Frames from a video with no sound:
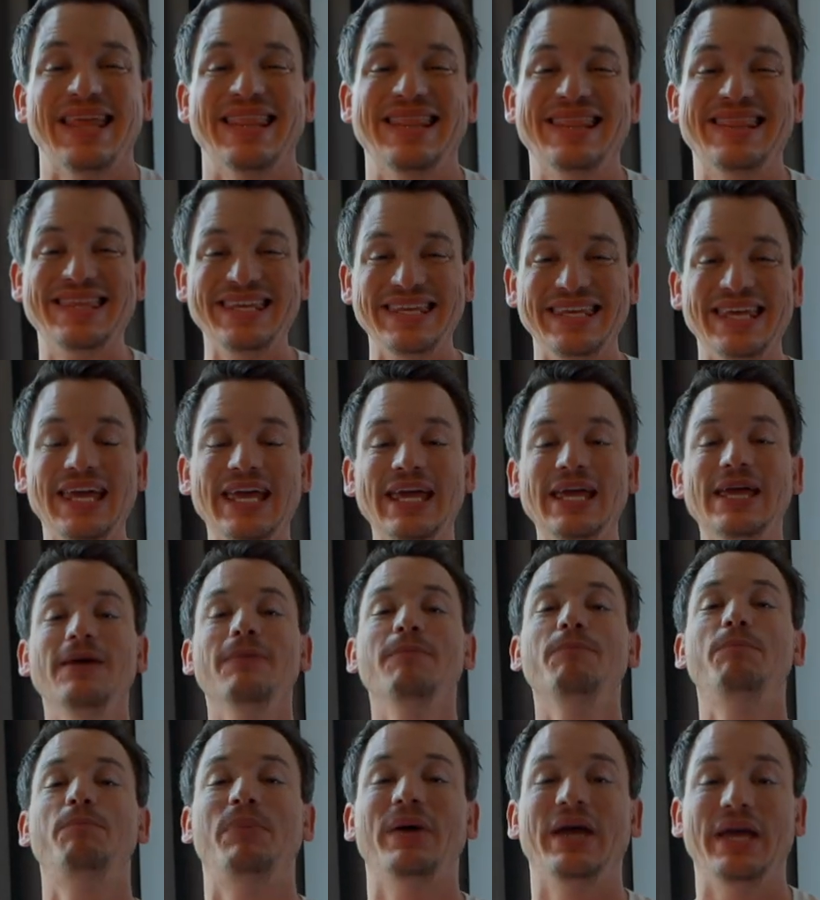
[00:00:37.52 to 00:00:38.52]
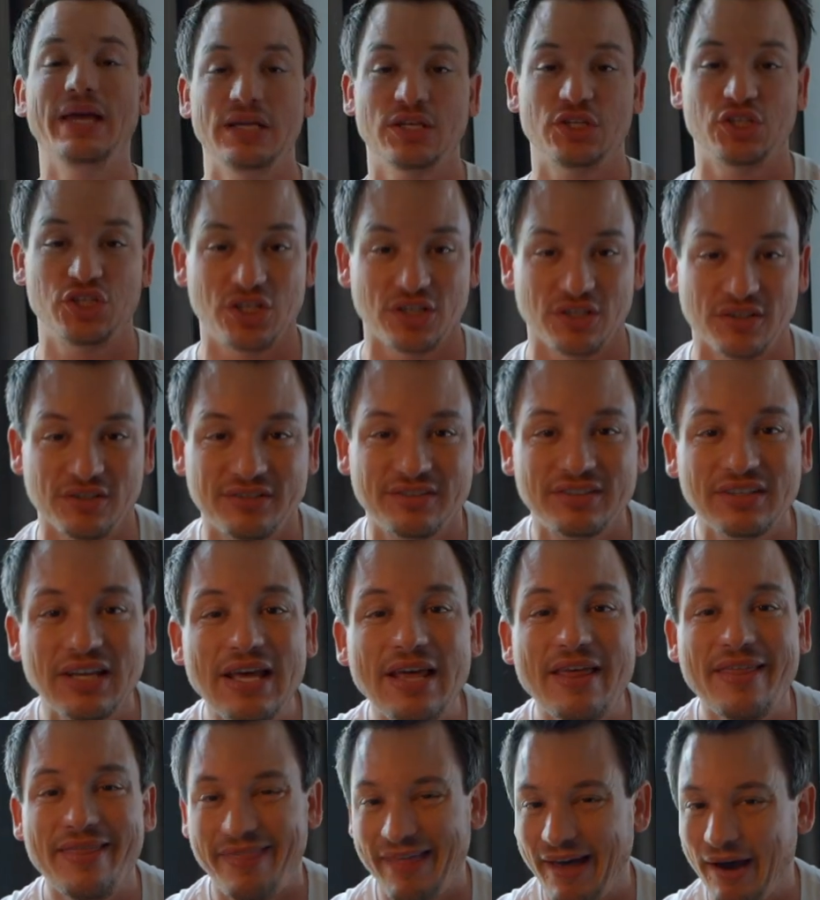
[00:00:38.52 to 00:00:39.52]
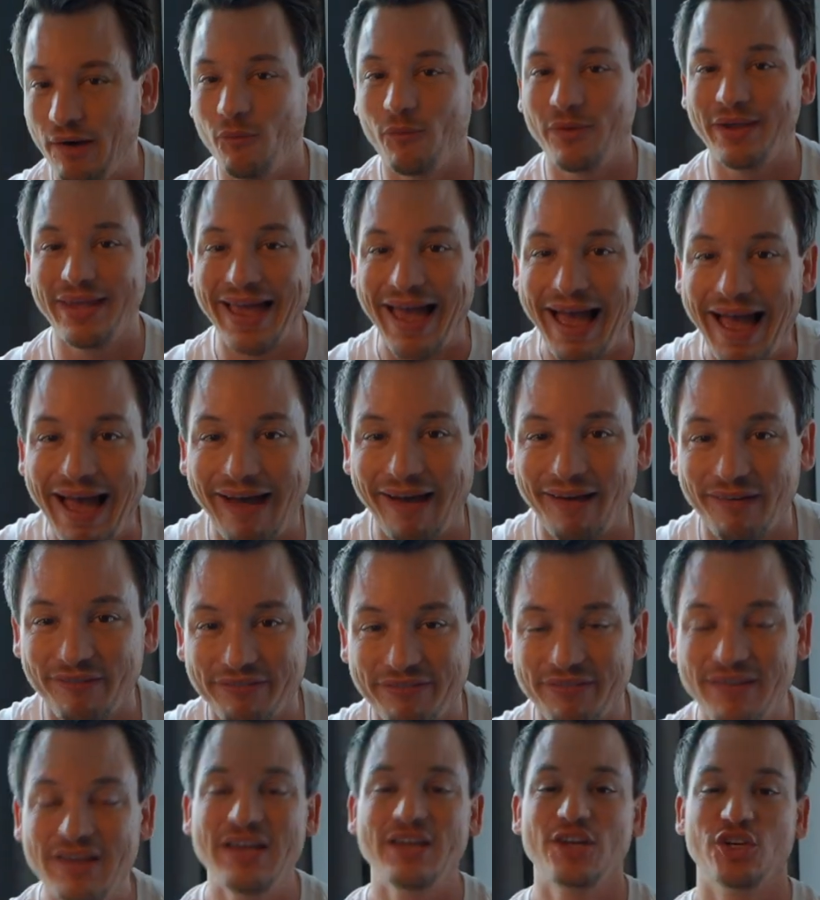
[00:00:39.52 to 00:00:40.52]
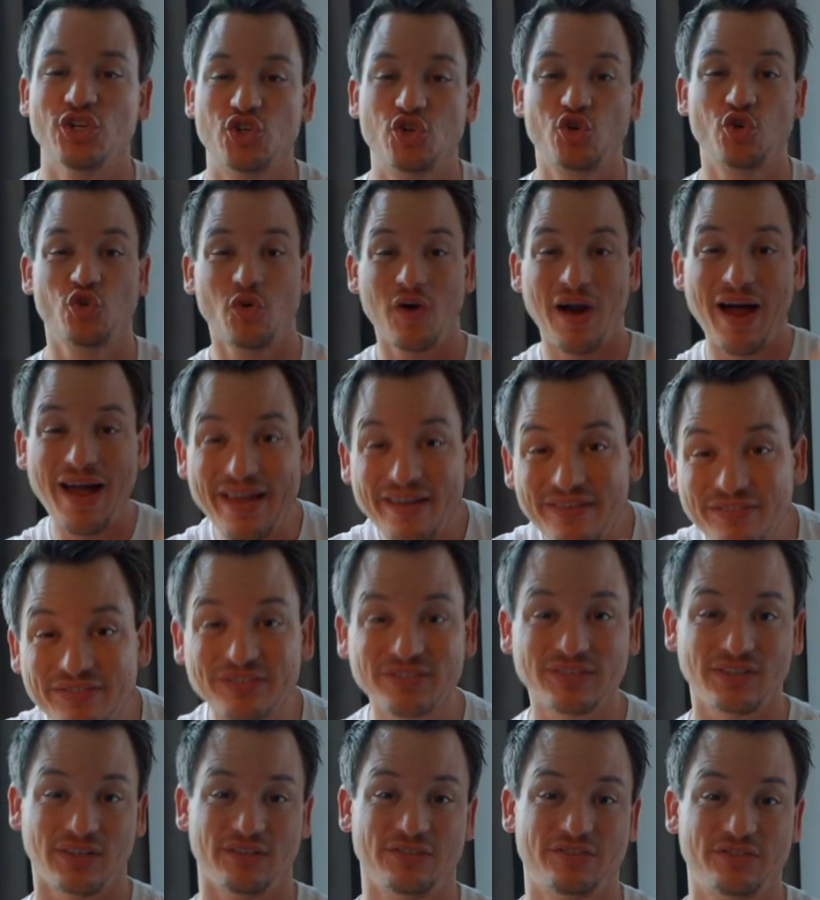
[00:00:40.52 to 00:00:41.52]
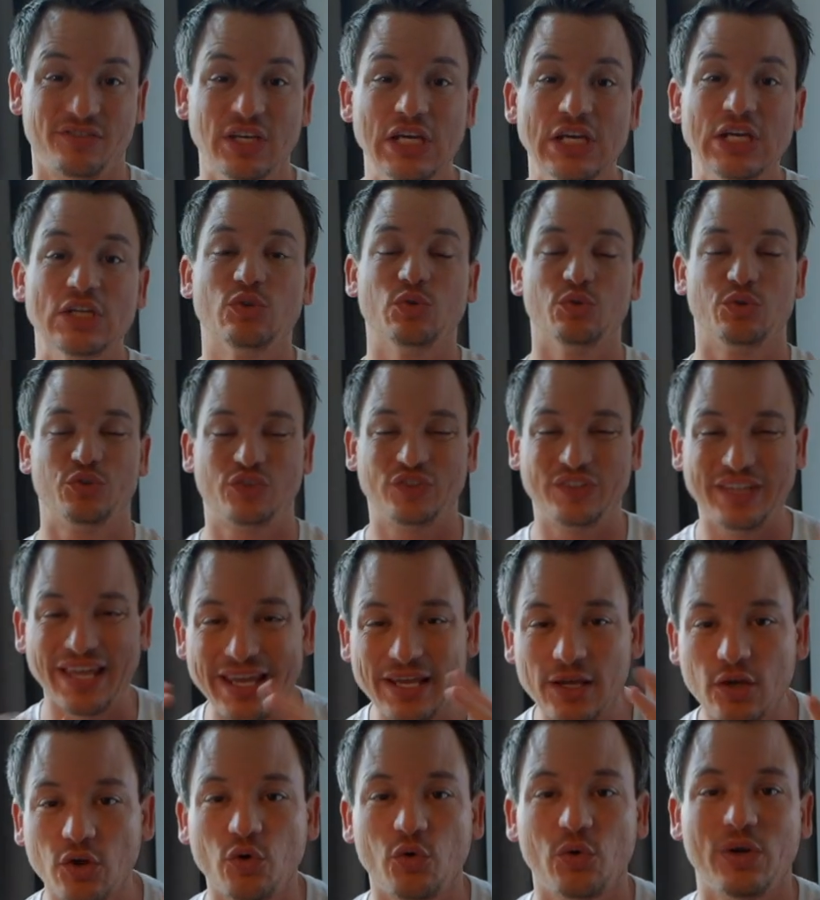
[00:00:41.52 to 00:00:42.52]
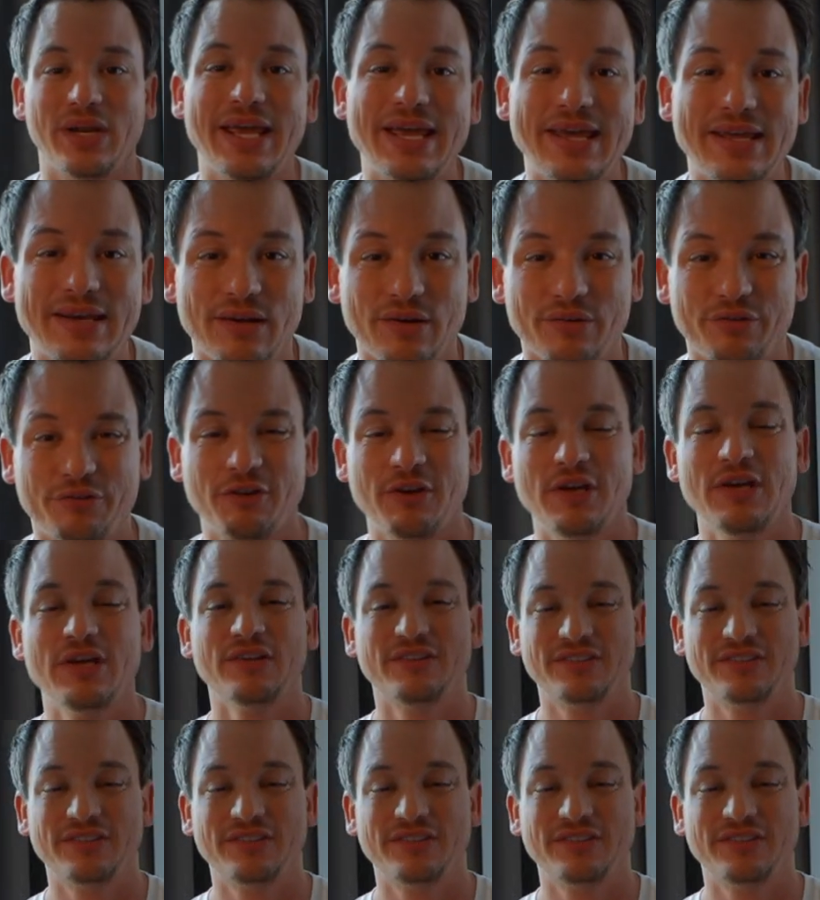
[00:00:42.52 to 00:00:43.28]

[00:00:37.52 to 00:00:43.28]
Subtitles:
the impatience that we have drives us to stay creative,